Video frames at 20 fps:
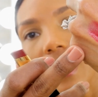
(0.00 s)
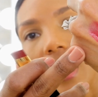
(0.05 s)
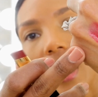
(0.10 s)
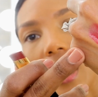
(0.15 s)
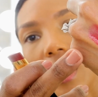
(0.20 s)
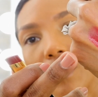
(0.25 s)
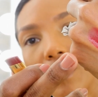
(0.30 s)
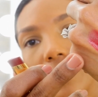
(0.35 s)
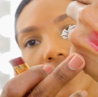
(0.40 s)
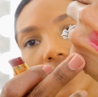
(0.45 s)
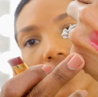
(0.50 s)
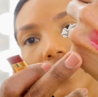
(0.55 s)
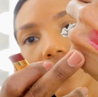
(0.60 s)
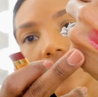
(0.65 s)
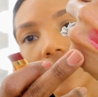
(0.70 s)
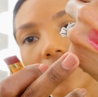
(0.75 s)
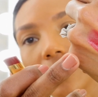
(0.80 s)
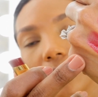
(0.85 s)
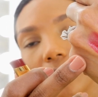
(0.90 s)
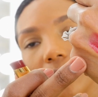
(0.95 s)
I would
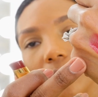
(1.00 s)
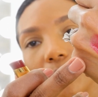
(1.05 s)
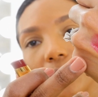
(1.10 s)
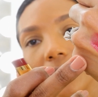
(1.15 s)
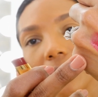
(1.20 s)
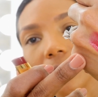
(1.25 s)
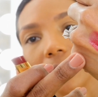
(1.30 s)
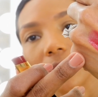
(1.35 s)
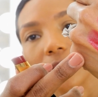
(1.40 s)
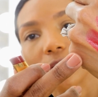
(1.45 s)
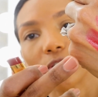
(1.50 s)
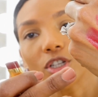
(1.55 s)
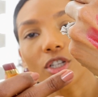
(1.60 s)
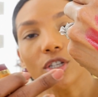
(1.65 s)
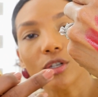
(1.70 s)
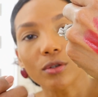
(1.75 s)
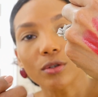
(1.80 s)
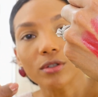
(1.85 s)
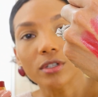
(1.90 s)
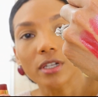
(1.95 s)
just prefer to
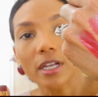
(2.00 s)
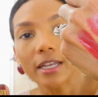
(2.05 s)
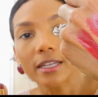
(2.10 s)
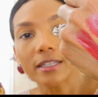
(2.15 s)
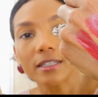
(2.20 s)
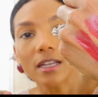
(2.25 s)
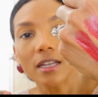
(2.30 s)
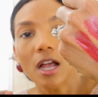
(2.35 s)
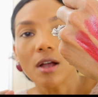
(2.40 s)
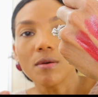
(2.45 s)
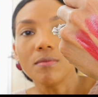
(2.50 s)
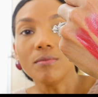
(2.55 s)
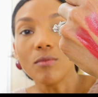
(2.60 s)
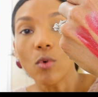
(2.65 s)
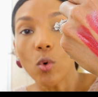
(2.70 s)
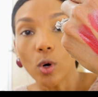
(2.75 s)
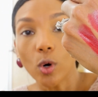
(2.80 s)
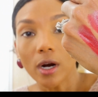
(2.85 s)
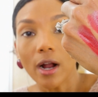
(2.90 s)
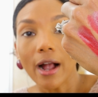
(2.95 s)
use it
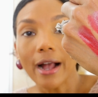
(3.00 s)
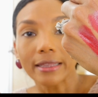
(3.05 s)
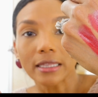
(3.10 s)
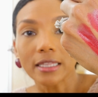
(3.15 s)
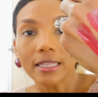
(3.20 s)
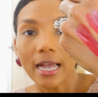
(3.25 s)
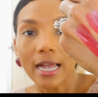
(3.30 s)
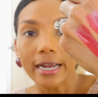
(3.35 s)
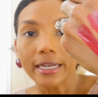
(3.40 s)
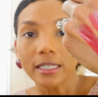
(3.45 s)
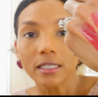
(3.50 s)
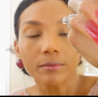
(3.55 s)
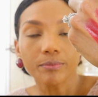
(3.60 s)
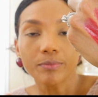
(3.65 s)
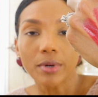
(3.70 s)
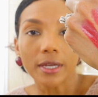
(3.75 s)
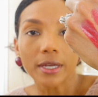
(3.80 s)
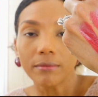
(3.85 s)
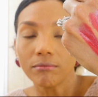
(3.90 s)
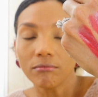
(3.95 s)
more at night,
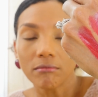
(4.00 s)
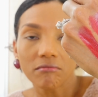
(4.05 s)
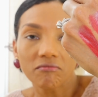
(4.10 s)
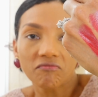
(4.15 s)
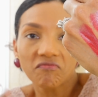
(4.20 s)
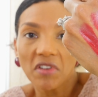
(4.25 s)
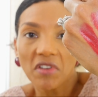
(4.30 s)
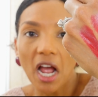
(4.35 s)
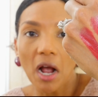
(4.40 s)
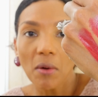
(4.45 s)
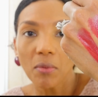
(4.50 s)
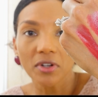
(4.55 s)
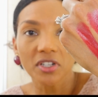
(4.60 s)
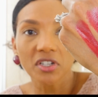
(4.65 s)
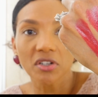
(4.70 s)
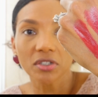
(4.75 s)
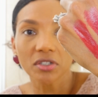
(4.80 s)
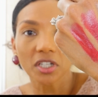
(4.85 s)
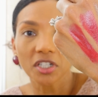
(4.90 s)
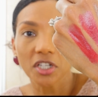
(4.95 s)
but I would
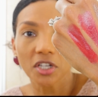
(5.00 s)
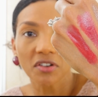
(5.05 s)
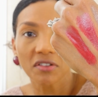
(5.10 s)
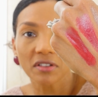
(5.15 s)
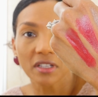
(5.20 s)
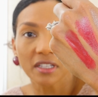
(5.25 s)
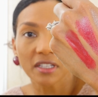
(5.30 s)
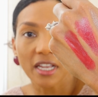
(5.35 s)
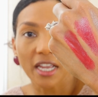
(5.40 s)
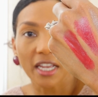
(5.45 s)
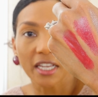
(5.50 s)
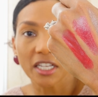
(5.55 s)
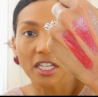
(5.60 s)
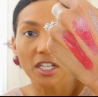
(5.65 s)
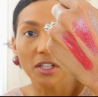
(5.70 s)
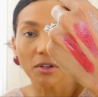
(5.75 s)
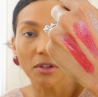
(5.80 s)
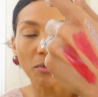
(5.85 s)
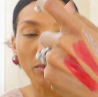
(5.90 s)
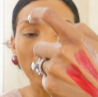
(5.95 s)
use it during the day
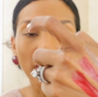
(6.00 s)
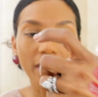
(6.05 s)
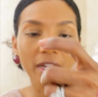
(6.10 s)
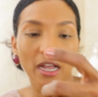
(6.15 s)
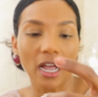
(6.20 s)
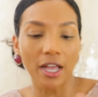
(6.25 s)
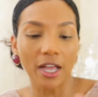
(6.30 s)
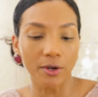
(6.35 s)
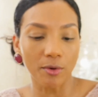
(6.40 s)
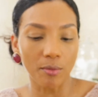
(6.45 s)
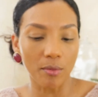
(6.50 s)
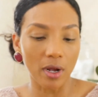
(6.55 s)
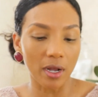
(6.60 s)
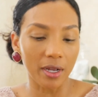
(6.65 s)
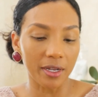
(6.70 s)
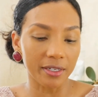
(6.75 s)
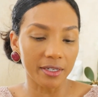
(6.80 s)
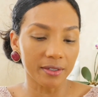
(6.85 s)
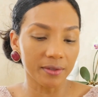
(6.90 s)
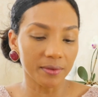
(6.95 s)
either way, I don't
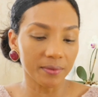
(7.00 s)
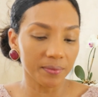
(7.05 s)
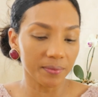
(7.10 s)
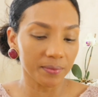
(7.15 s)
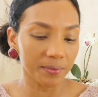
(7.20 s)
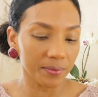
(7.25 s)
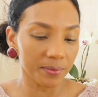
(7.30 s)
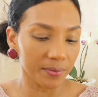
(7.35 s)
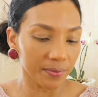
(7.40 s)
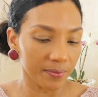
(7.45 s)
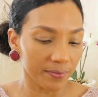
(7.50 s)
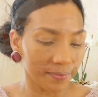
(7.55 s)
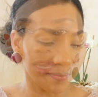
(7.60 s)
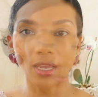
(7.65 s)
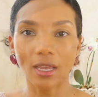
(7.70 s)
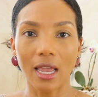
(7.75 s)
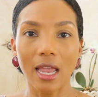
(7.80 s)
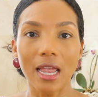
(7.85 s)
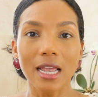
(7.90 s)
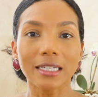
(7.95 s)
mind.
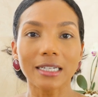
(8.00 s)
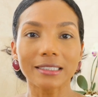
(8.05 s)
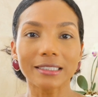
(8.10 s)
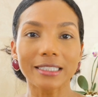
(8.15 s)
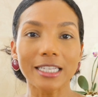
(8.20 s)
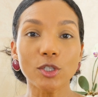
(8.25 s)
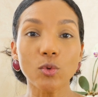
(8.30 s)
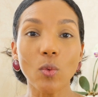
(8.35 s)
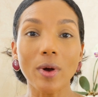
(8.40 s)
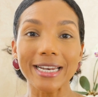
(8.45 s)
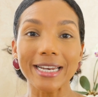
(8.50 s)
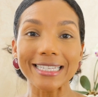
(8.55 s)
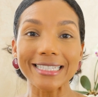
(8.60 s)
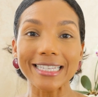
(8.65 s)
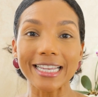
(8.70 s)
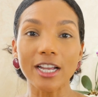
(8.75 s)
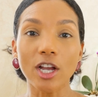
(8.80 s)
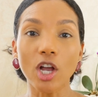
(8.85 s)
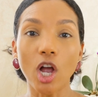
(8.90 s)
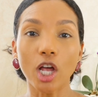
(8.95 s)
This one is
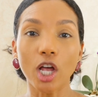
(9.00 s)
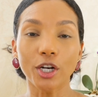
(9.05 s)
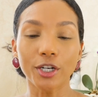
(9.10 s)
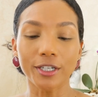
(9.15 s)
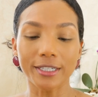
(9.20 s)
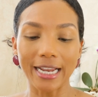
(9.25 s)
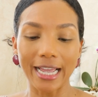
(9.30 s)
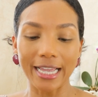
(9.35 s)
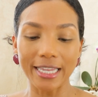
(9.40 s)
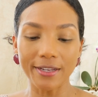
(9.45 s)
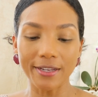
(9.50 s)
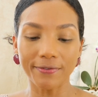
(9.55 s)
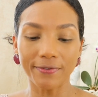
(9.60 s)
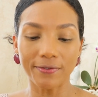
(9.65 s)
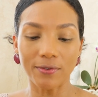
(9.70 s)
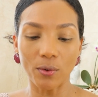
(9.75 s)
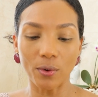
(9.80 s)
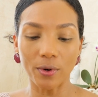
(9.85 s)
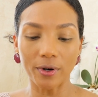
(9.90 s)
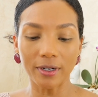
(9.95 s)
in color
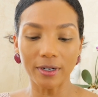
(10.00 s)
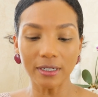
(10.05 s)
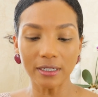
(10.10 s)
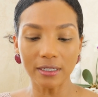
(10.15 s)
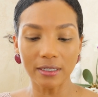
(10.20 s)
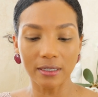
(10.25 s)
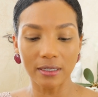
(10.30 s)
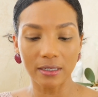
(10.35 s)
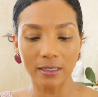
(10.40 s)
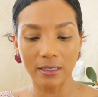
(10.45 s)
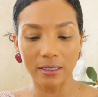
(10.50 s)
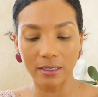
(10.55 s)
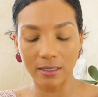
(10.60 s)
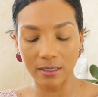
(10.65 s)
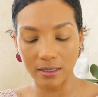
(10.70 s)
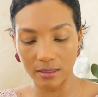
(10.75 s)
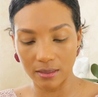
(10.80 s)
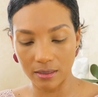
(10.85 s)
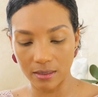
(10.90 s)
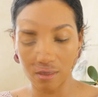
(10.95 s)
94.
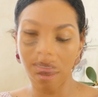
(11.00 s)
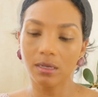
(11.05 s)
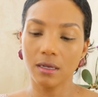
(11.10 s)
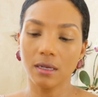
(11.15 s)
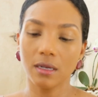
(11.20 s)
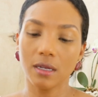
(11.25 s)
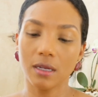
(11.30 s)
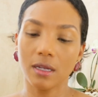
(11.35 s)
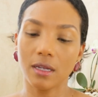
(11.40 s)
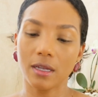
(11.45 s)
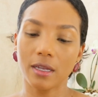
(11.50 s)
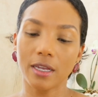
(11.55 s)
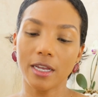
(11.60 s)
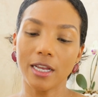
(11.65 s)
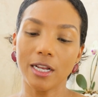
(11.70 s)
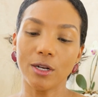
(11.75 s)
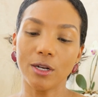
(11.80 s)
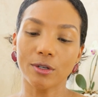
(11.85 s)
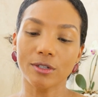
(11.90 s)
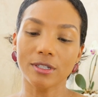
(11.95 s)

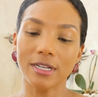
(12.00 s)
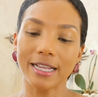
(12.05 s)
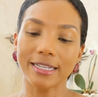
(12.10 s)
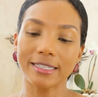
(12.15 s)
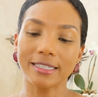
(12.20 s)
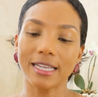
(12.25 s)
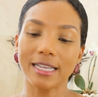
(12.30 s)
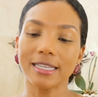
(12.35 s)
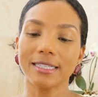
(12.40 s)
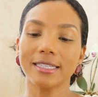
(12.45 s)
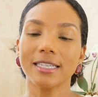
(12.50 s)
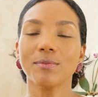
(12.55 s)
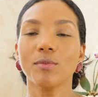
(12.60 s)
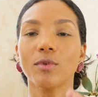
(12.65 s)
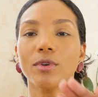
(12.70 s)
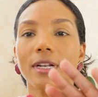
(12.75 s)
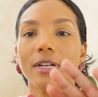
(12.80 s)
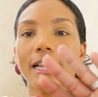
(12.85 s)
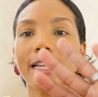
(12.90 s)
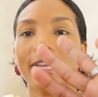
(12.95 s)
It looks like this. It's
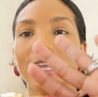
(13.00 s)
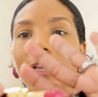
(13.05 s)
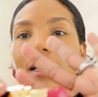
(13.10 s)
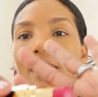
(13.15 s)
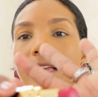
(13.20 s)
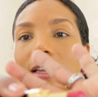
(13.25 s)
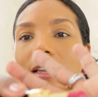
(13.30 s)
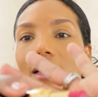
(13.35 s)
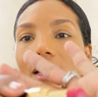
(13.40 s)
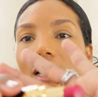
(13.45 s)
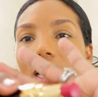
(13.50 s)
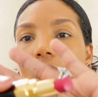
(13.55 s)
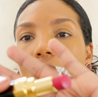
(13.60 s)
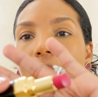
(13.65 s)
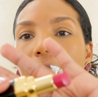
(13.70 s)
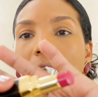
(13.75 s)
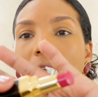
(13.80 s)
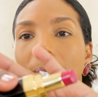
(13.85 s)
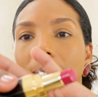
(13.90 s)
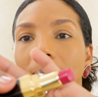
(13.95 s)
more like a
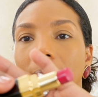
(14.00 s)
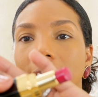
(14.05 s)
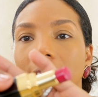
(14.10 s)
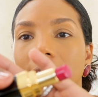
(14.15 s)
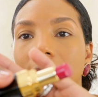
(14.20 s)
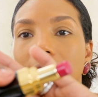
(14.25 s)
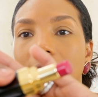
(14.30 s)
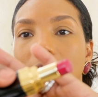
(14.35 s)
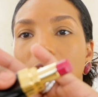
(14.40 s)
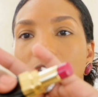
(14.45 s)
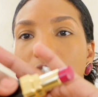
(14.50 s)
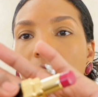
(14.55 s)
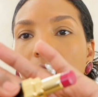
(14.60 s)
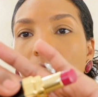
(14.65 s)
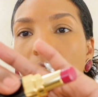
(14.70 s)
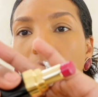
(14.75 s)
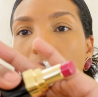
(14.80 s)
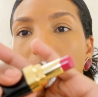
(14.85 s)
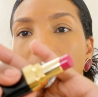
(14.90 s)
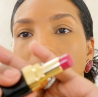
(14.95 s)
of a pinkish
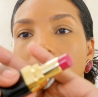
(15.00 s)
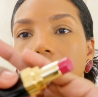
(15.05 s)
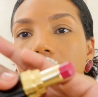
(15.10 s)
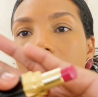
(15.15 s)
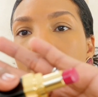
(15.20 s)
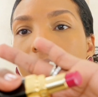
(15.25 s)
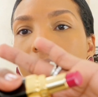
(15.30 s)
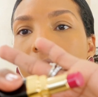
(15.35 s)
color.